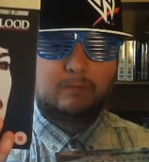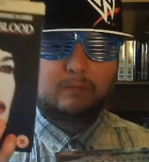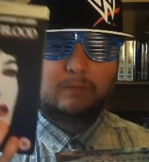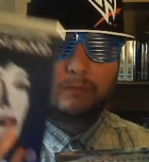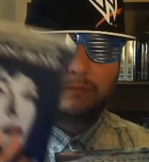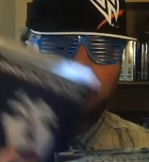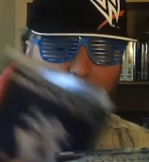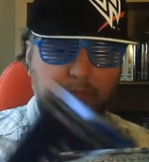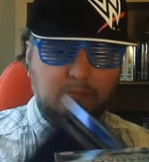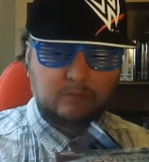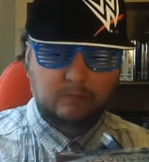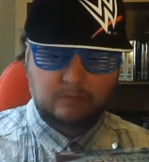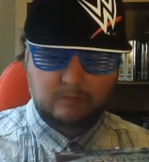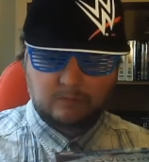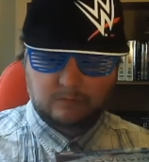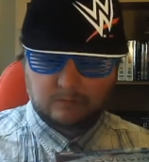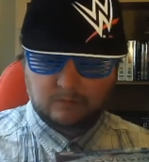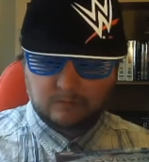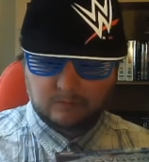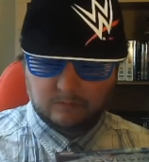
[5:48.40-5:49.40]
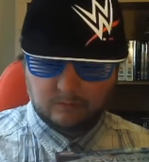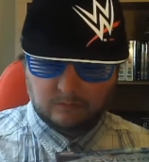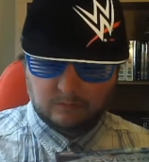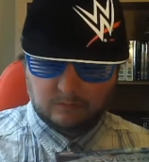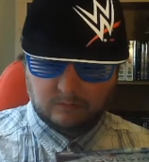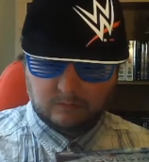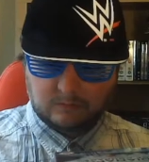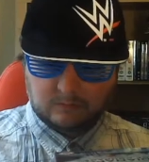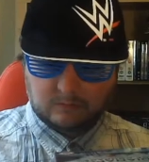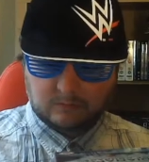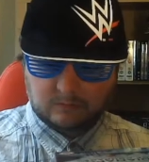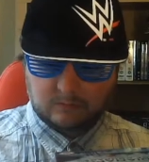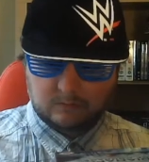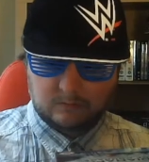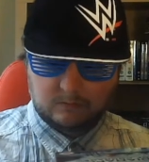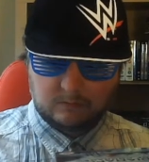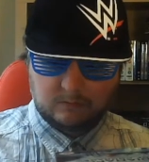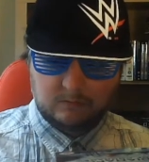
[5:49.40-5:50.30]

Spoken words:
(silence)